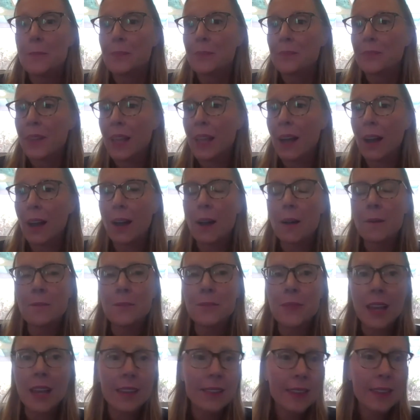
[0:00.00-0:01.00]

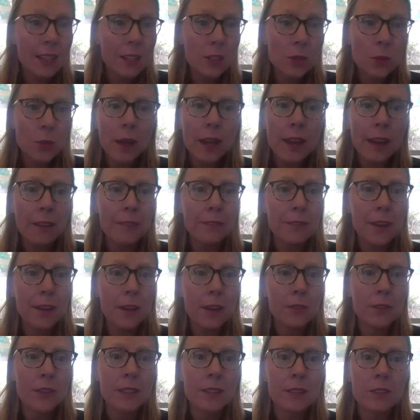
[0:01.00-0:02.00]
And that's why I
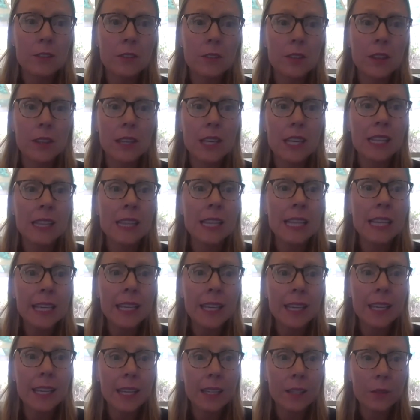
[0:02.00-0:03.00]
found that
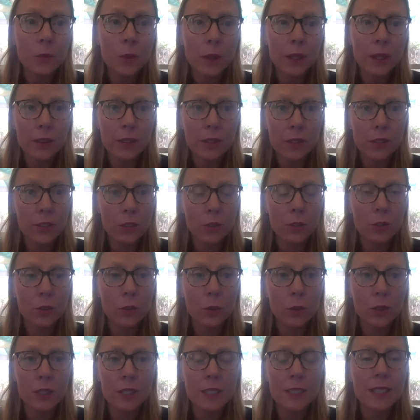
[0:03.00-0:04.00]
linking with certain
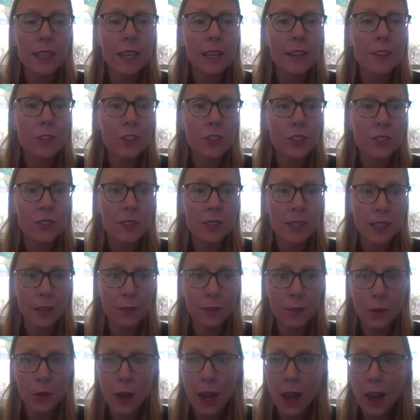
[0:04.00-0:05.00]
organizations, if
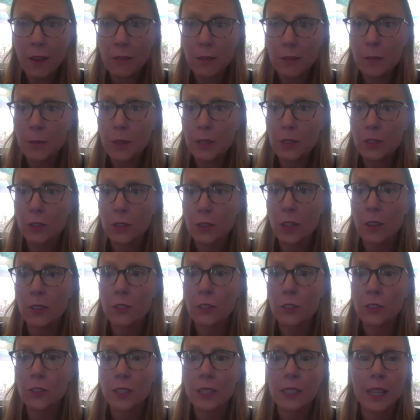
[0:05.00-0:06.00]
you have them in your
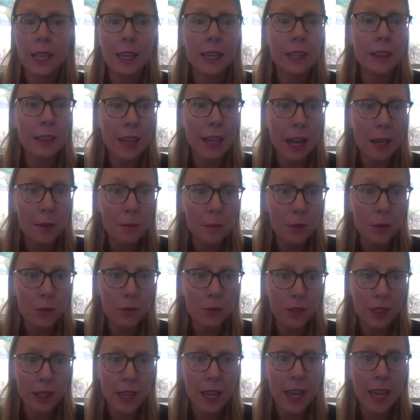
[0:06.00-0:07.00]
country, like THIMUN,
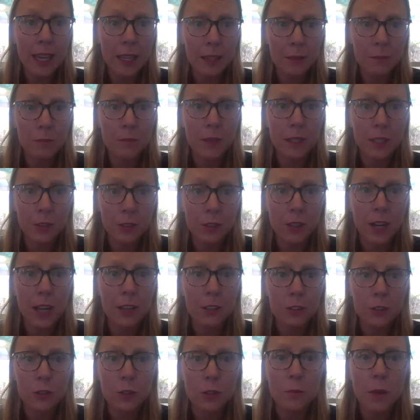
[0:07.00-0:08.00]
the Hague
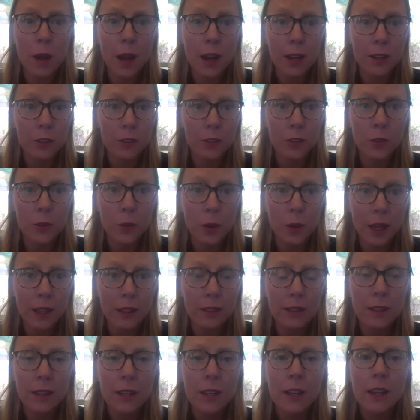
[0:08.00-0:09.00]
International Model
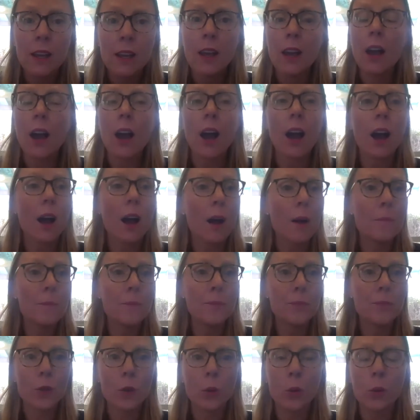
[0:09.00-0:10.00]
UN,
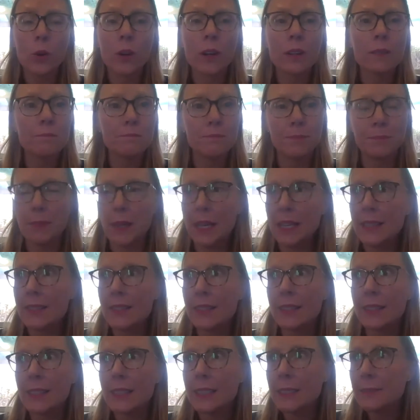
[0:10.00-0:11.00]
or
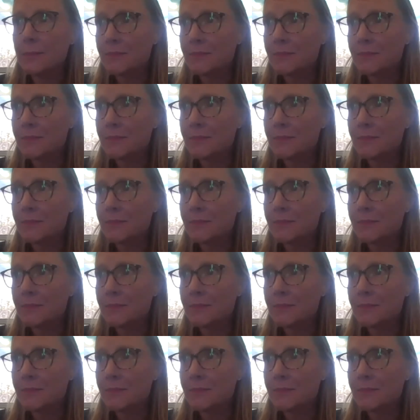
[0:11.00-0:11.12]
basically